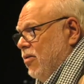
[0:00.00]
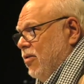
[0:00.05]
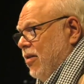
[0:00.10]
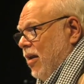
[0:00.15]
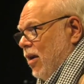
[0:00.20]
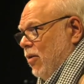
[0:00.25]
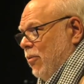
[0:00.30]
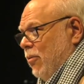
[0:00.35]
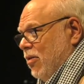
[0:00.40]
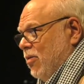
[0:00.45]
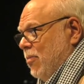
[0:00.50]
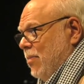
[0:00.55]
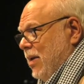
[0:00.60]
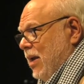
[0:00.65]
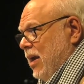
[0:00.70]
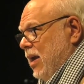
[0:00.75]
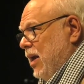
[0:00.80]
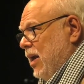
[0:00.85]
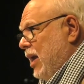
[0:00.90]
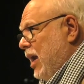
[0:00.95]
stuck with
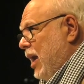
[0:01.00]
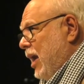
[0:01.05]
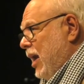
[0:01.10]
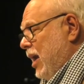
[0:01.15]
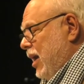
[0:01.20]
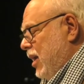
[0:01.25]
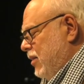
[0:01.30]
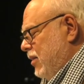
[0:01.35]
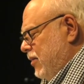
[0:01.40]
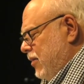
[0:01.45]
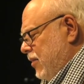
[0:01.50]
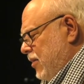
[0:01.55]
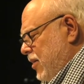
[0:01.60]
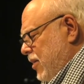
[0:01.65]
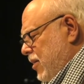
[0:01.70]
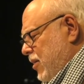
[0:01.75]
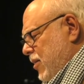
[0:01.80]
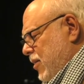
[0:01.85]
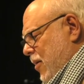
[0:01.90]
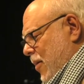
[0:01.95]
me and
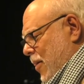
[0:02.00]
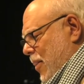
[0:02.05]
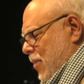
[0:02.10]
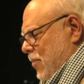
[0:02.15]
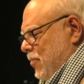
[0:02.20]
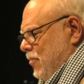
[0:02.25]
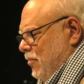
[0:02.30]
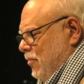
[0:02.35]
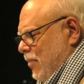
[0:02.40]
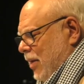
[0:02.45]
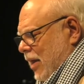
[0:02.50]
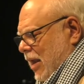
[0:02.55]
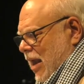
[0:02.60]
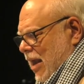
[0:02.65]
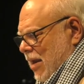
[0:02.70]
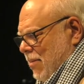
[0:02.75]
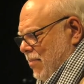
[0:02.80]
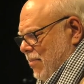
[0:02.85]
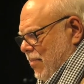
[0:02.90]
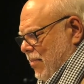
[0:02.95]

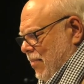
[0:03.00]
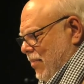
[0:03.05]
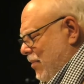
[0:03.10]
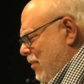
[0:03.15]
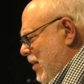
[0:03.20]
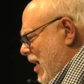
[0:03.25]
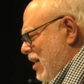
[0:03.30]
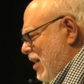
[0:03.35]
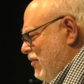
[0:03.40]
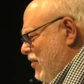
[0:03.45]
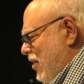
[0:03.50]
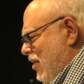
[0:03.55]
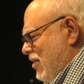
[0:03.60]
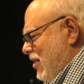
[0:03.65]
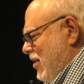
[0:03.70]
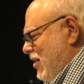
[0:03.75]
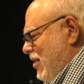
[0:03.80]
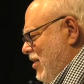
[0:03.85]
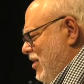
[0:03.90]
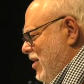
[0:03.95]
became
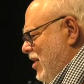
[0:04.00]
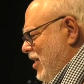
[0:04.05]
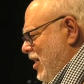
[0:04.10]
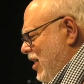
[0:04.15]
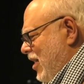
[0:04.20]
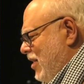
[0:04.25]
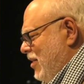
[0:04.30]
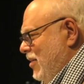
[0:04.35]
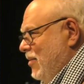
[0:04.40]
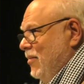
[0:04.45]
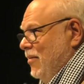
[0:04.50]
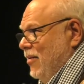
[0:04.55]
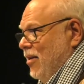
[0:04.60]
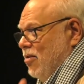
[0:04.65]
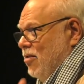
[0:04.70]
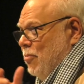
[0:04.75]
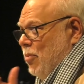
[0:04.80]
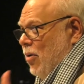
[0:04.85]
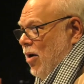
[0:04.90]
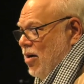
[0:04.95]
manifested in
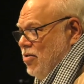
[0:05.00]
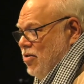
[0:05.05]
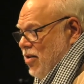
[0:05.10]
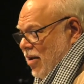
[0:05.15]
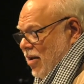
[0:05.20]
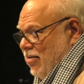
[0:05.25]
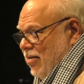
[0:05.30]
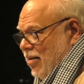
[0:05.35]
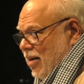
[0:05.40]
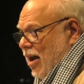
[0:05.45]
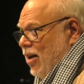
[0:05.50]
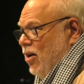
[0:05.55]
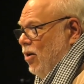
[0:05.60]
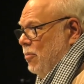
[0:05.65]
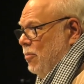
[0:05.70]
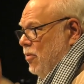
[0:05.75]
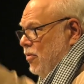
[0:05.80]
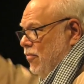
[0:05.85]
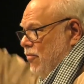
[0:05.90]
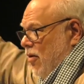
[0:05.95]
this project that I
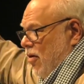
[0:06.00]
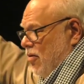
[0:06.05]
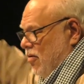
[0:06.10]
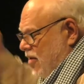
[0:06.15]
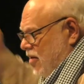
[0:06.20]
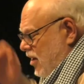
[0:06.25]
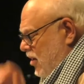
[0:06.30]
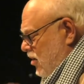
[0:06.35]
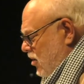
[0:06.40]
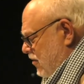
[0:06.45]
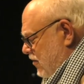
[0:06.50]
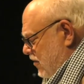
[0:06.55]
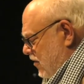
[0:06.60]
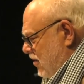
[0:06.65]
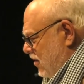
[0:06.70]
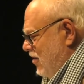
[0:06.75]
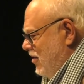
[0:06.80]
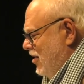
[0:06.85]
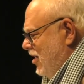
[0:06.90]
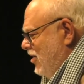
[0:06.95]
hope you've all seen
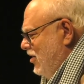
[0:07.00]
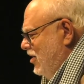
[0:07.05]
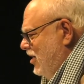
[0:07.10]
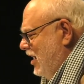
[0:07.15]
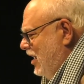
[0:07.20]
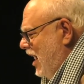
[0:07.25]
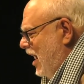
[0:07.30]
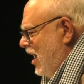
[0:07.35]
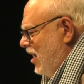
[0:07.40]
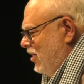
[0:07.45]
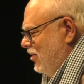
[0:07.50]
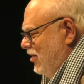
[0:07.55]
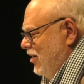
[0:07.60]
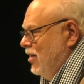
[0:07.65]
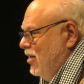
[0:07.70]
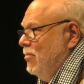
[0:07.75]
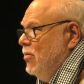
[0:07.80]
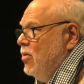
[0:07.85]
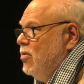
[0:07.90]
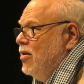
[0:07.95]
over there in the gallery,
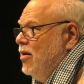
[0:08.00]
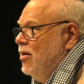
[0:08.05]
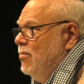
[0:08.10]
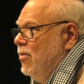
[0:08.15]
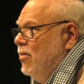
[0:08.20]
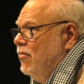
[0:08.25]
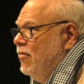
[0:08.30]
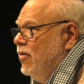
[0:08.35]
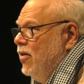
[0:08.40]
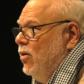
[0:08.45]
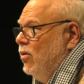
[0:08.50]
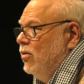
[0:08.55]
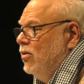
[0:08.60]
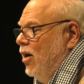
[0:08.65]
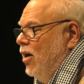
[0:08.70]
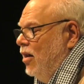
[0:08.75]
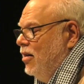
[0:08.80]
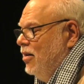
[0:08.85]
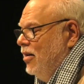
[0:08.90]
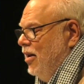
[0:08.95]
the Museum of the Old
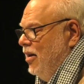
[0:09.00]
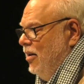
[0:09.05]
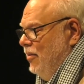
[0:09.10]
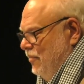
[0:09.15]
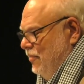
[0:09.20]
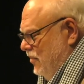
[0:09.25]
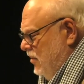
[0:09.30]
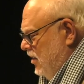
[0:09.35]
Colony.